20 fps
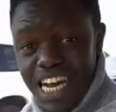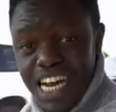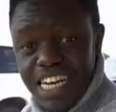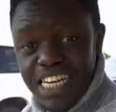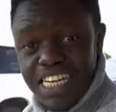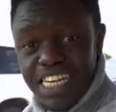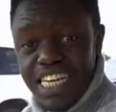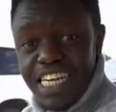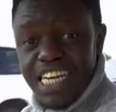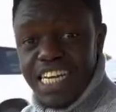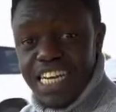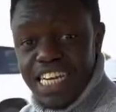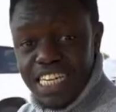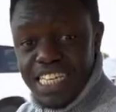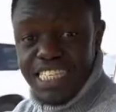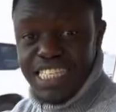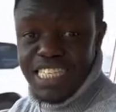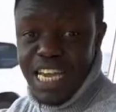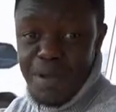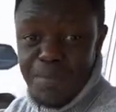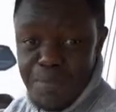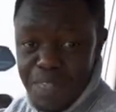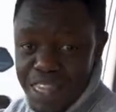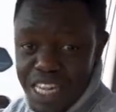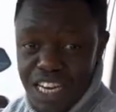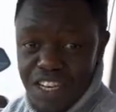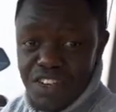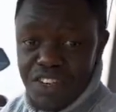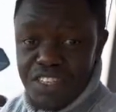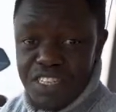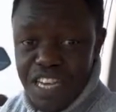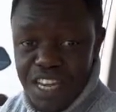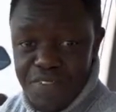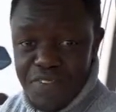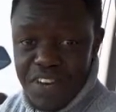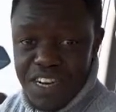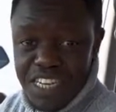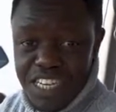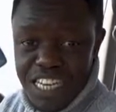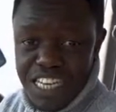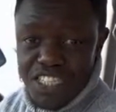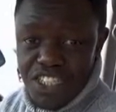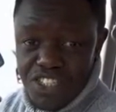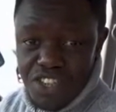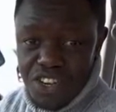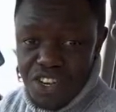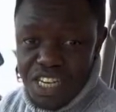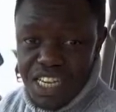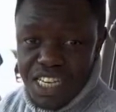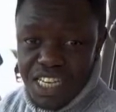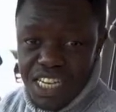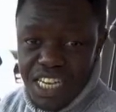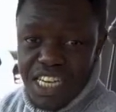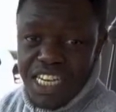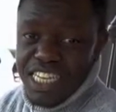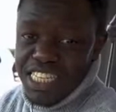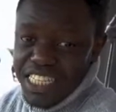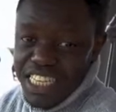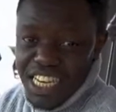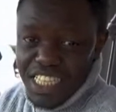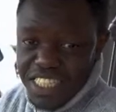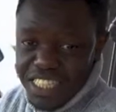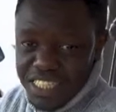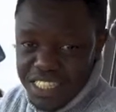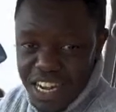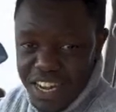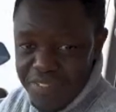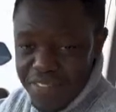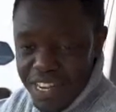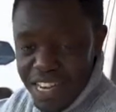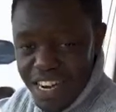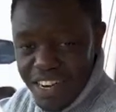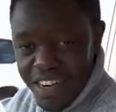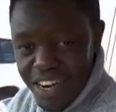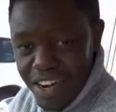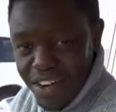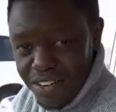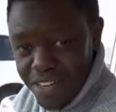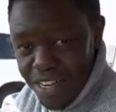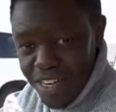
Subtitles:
and it is something that you'll definitely enjoying just driving around.